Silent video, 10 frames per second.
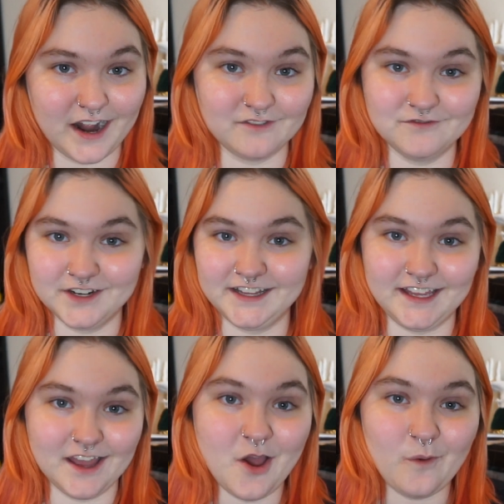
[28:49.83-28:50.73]
I
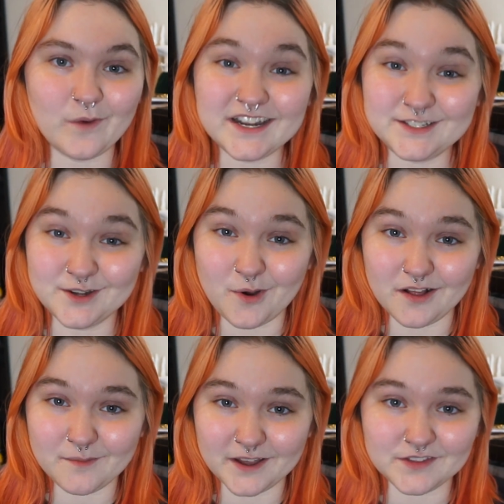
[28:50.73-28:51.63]
really wanted to know
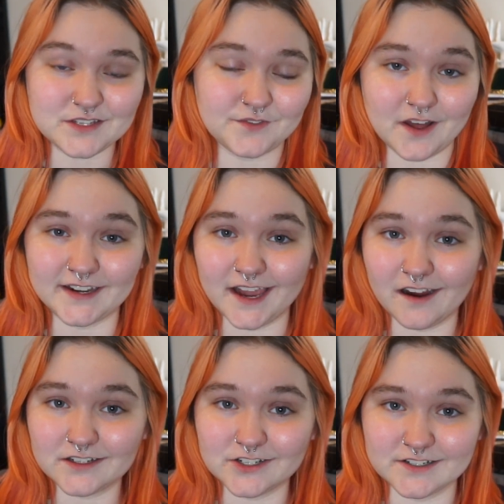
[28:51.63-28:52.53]
all about these flawed
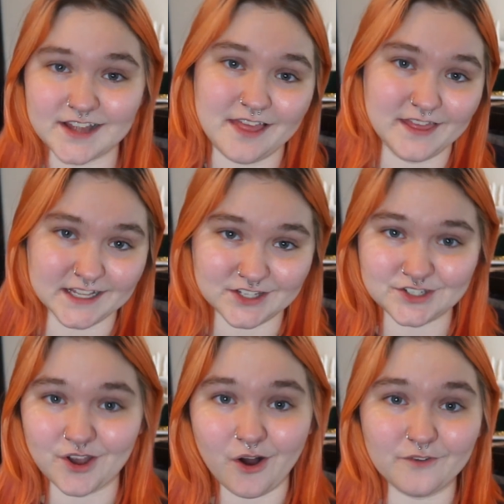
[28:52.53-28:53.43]
characters and then
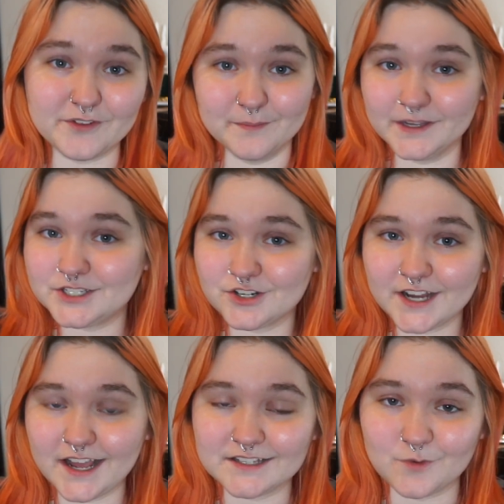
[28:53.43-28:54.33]
solve the
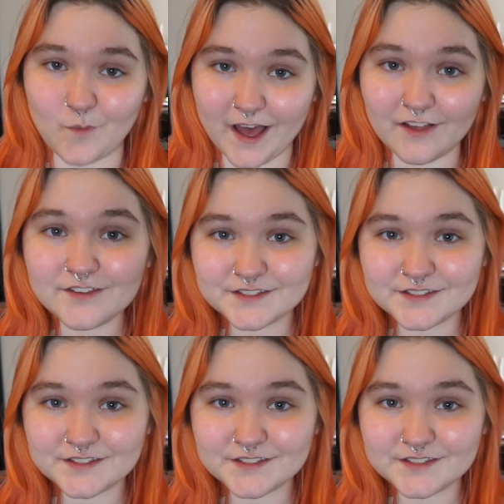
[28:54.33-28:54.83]
mystery as well.